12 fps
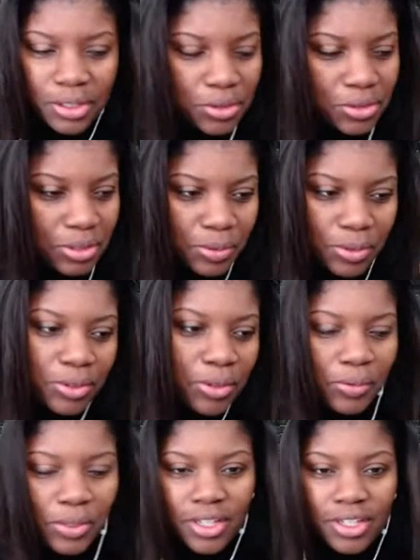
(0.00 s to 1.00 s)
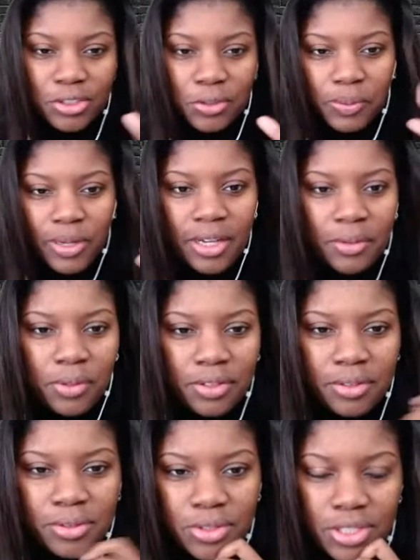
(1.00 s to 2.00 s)
You said, well, don't buy one of
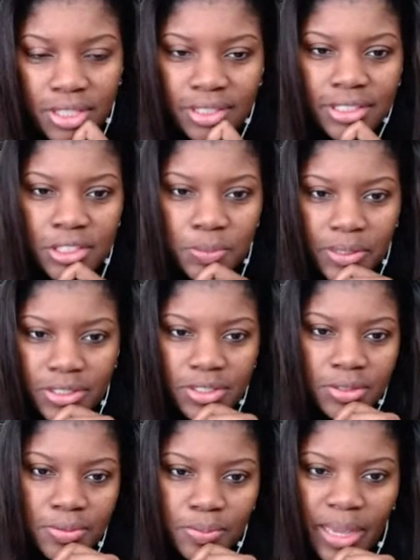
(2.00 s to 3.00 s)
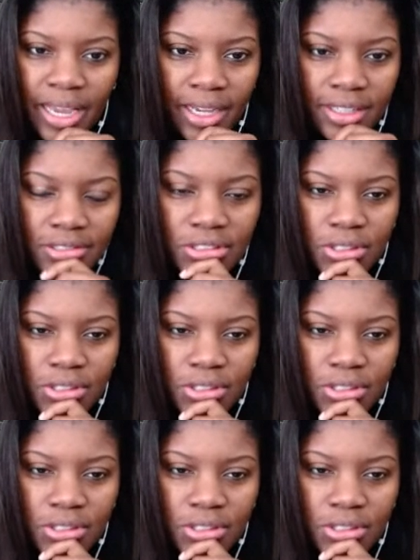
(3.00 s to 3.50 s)
those expensive bags.